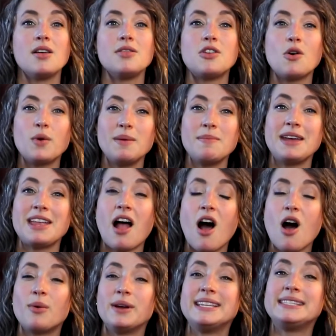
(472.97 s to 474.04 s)
Though we may not
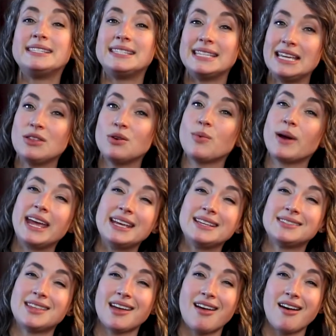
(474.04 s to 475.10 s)
always see the
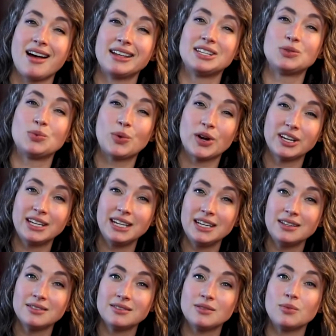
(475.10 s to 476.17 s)
ways that God is
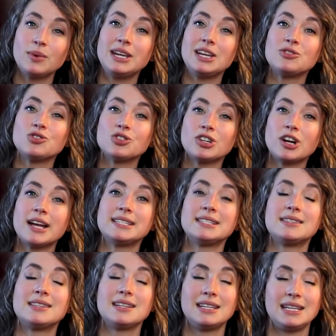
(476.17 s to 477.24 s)
working, we can
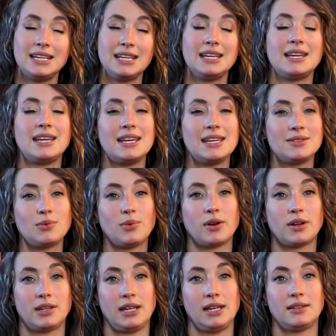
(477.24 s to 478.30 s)
trust that He is
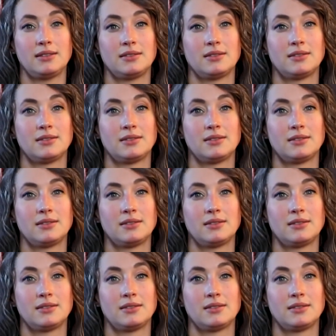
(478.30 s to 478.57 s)
working.